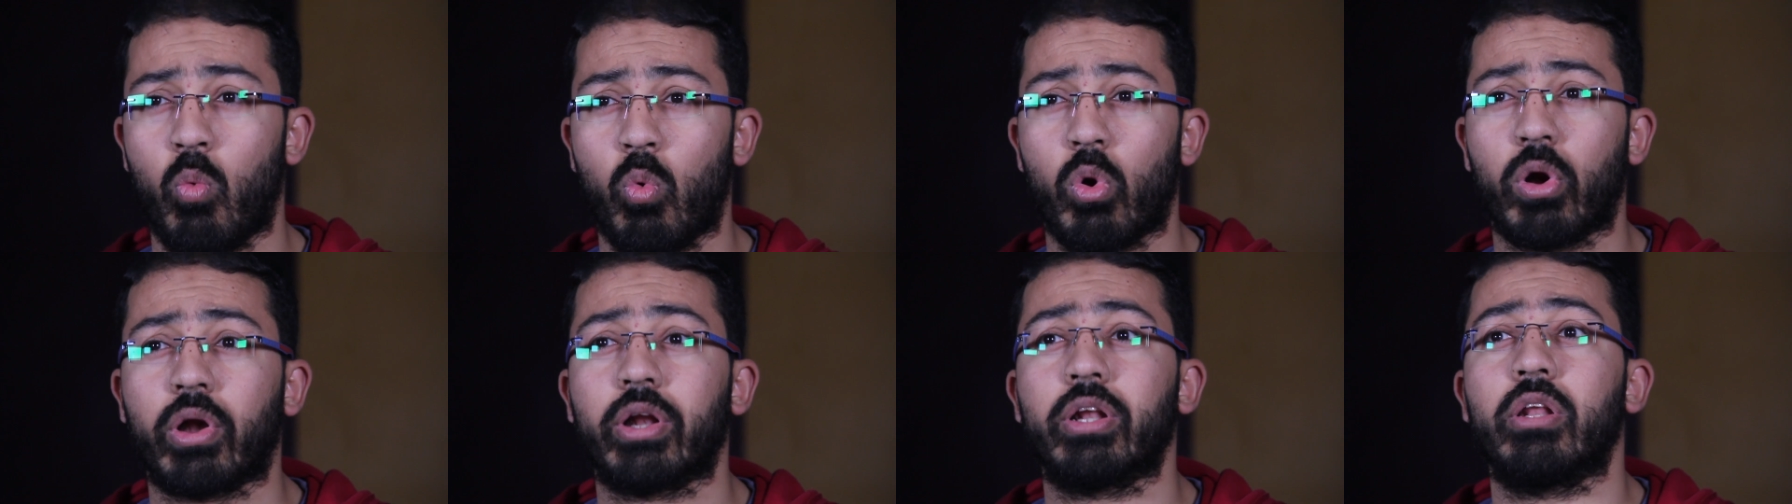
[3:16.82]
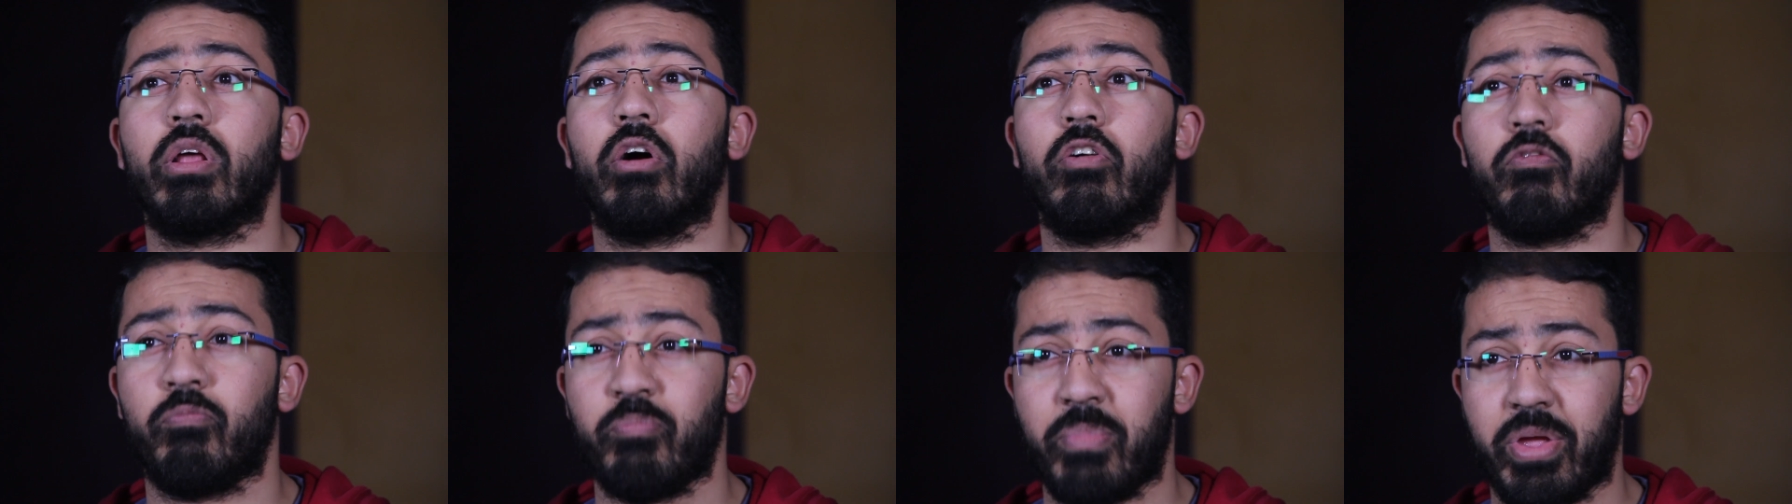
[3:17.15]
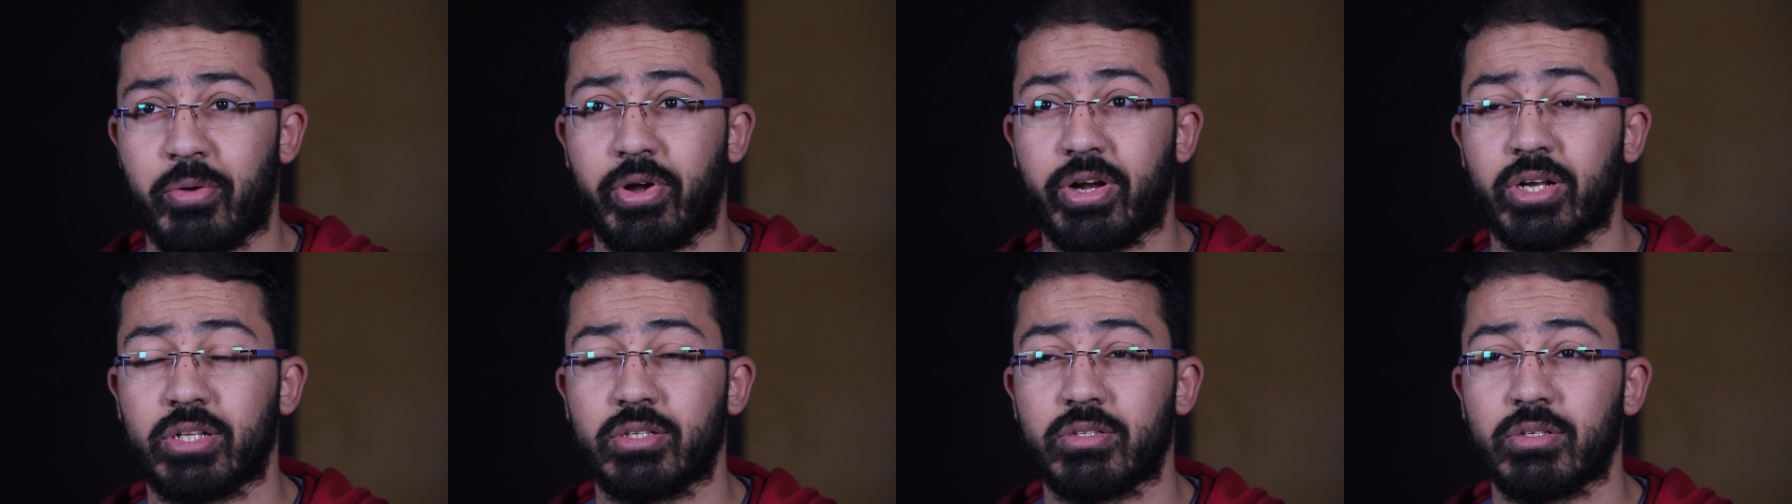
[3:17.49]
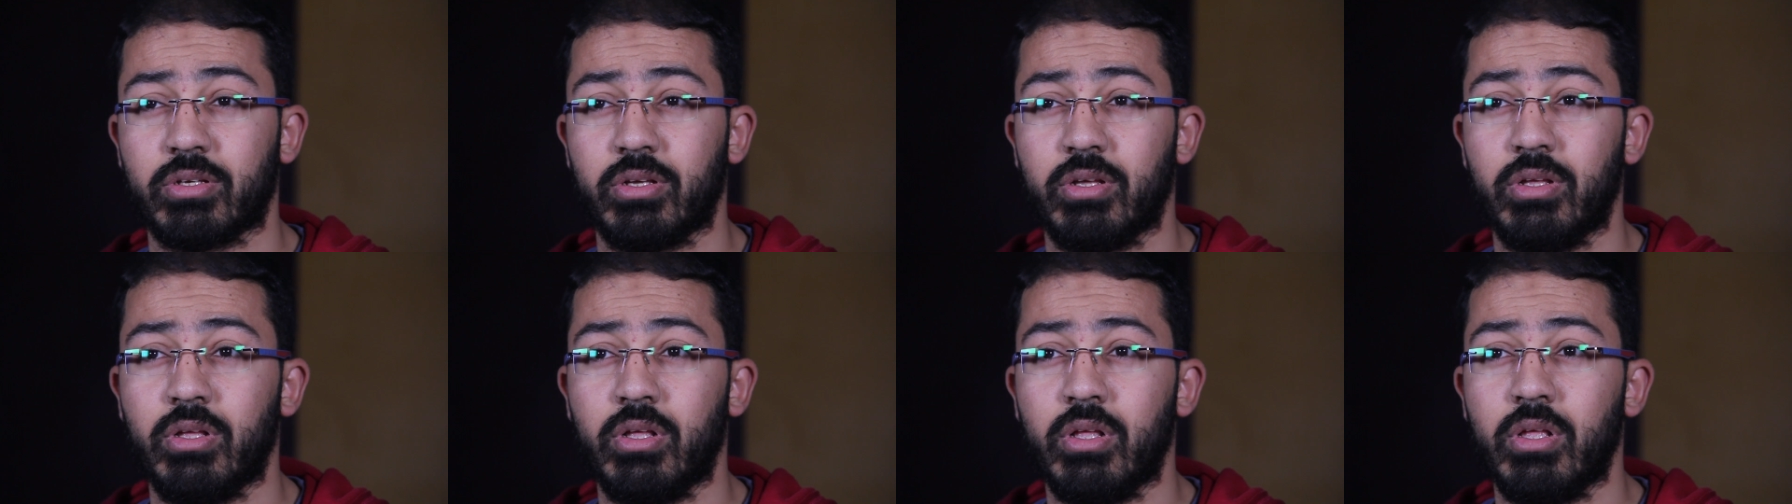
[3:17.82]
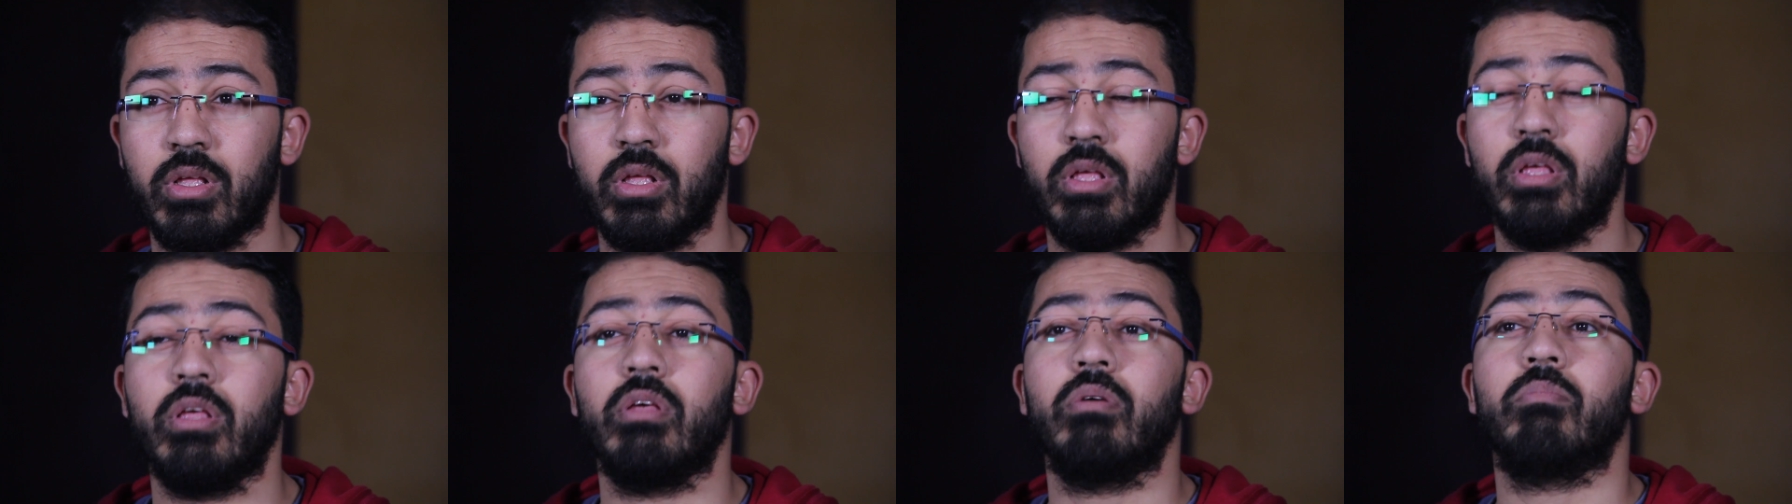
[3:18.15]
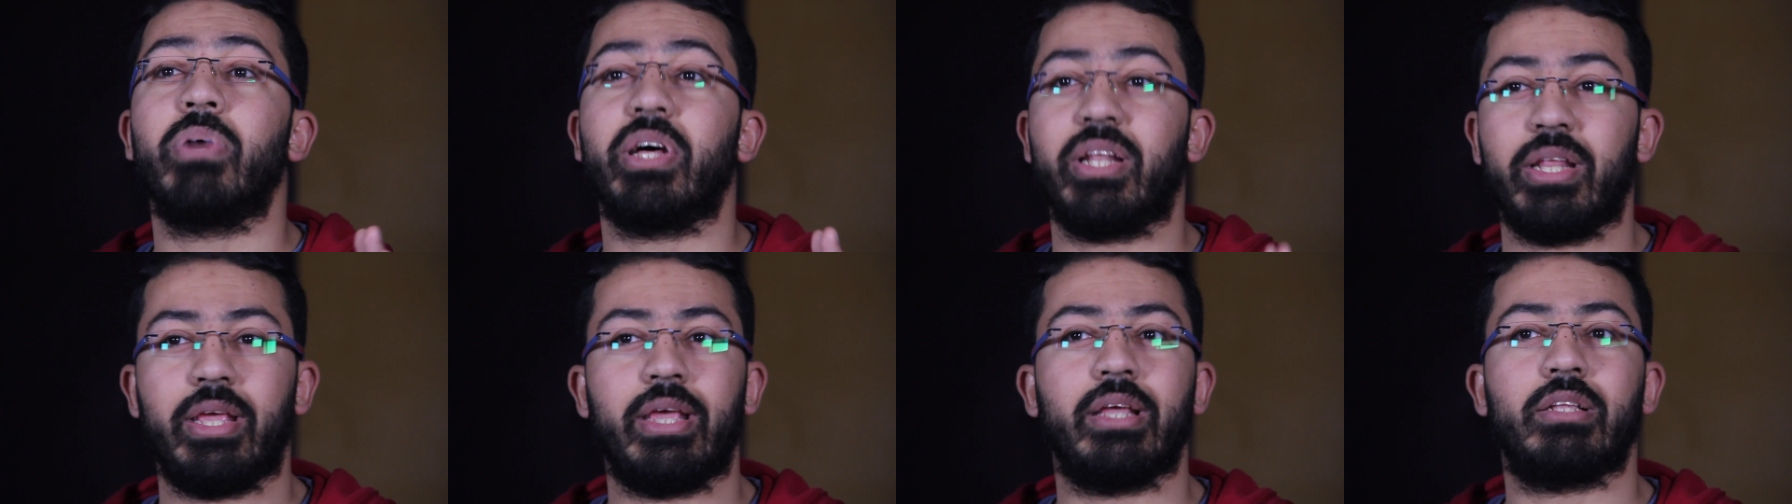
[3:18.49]
Award of Merit
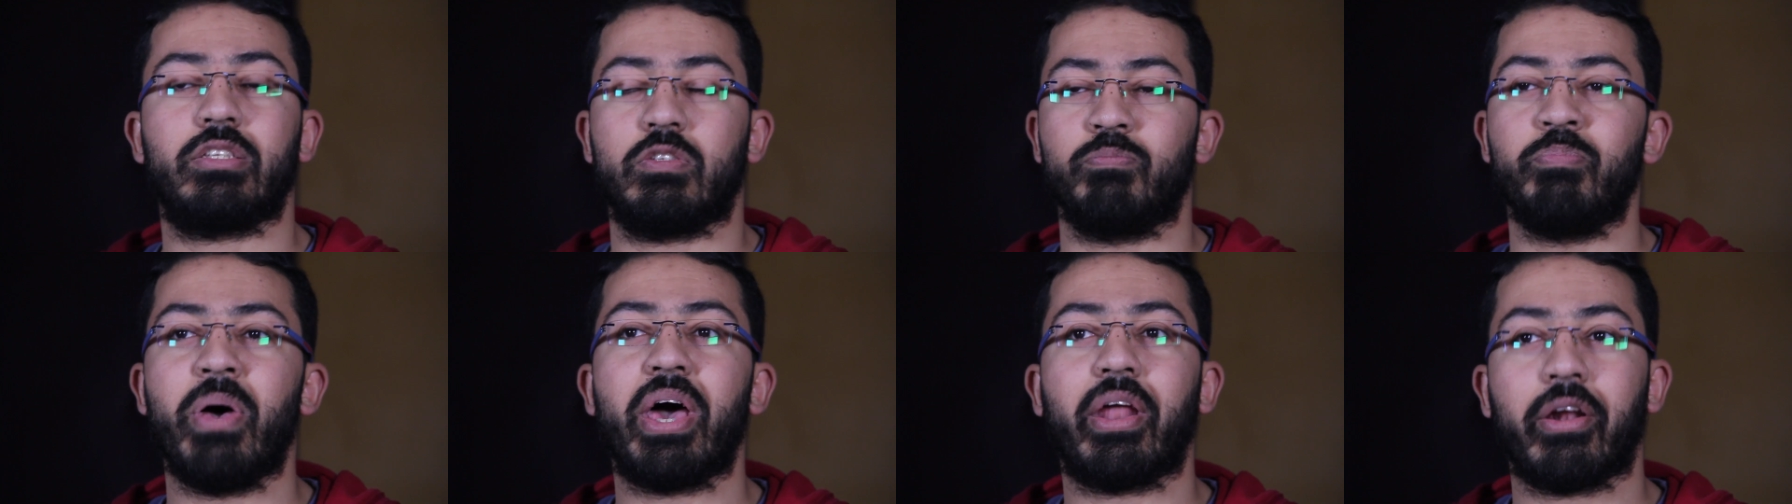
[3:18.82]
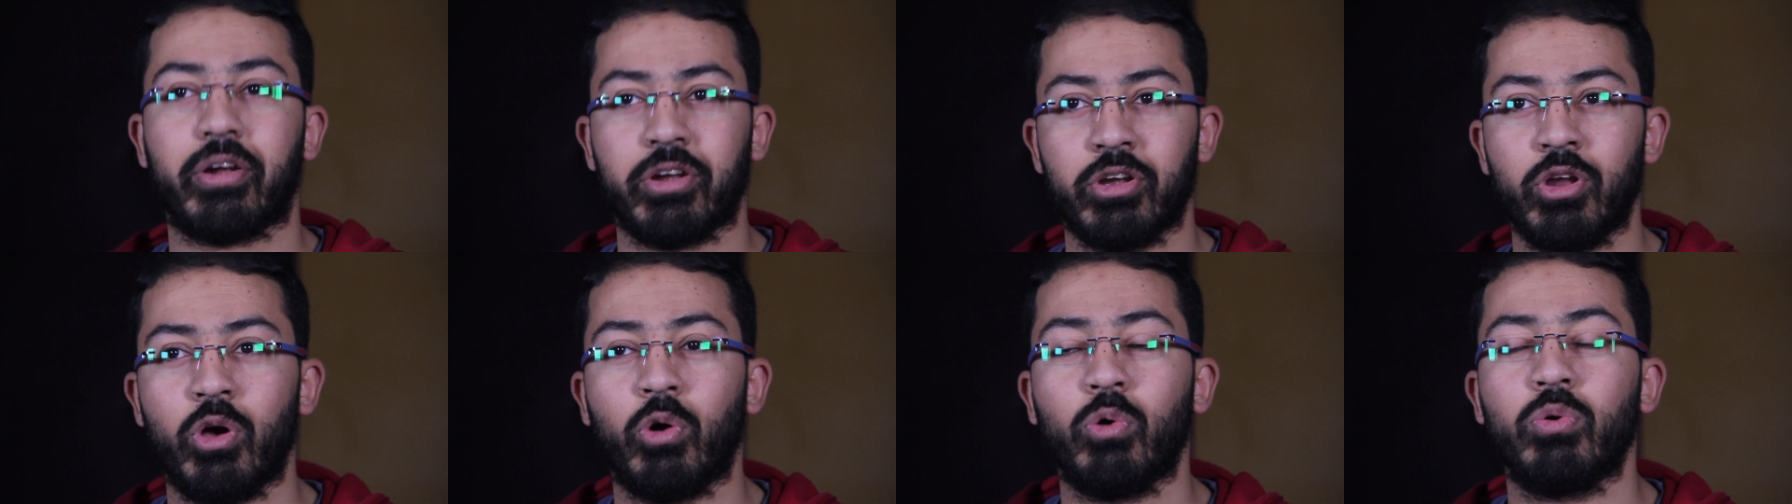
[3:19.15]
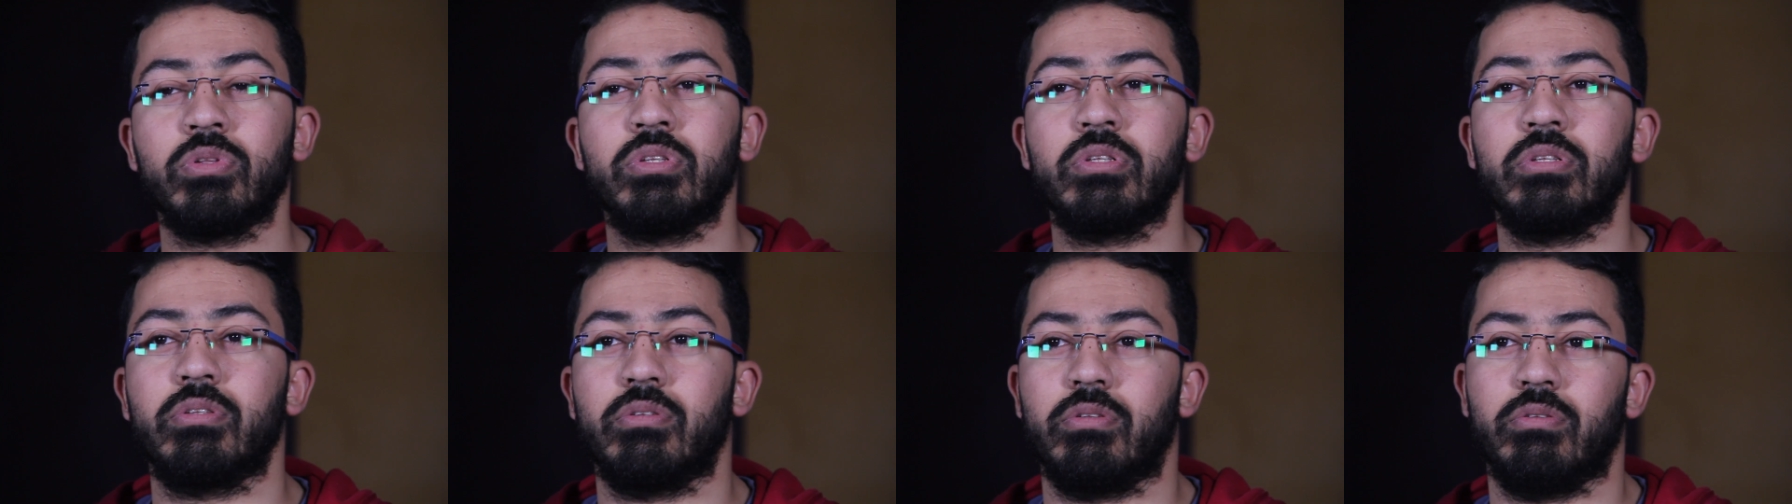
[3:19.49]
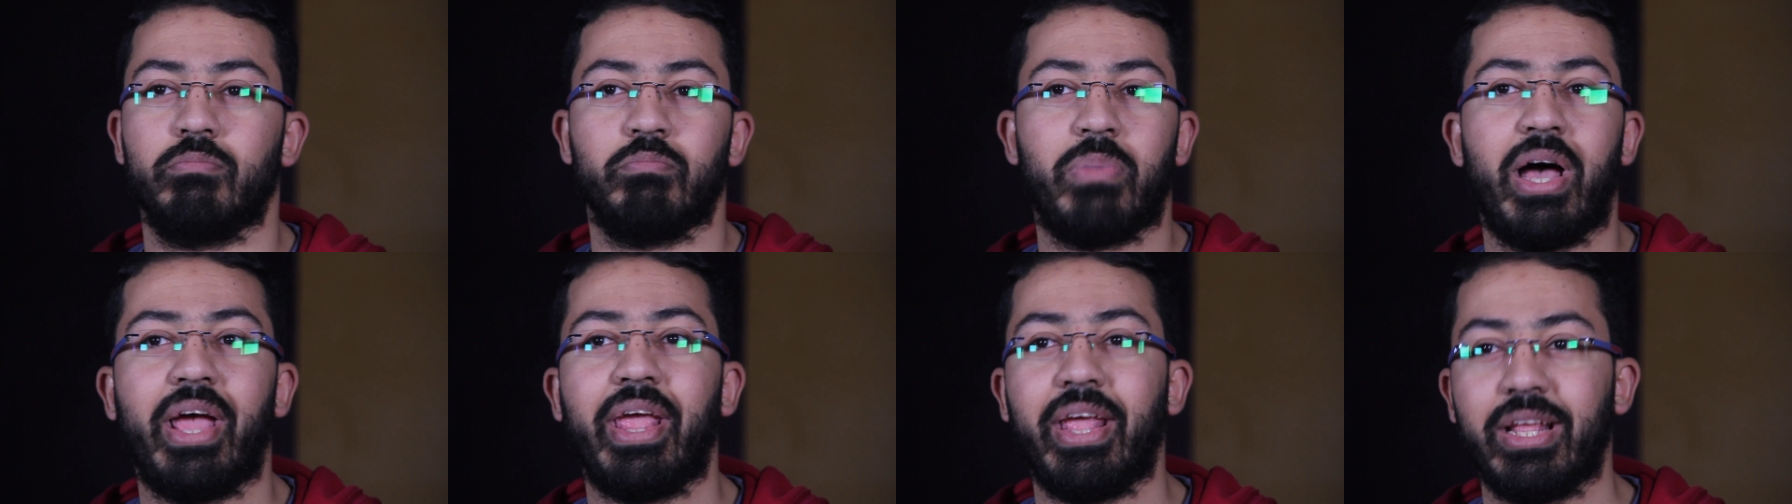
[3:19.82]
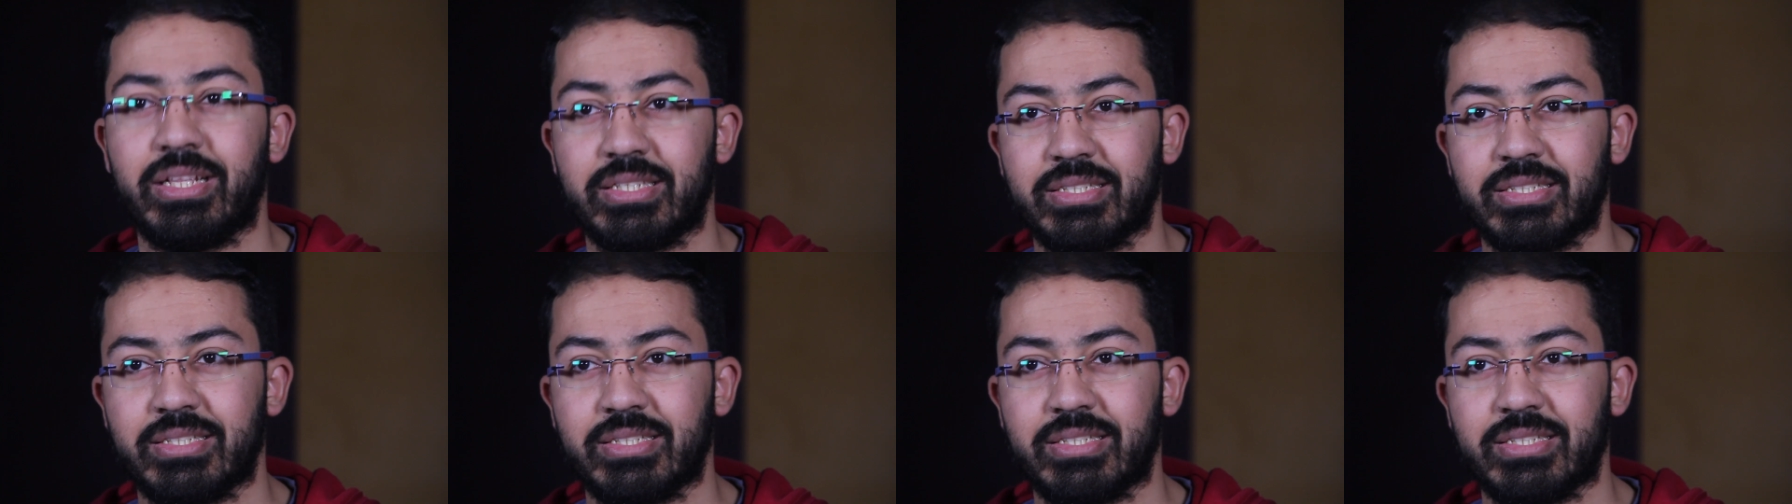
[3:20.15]
but it's better known by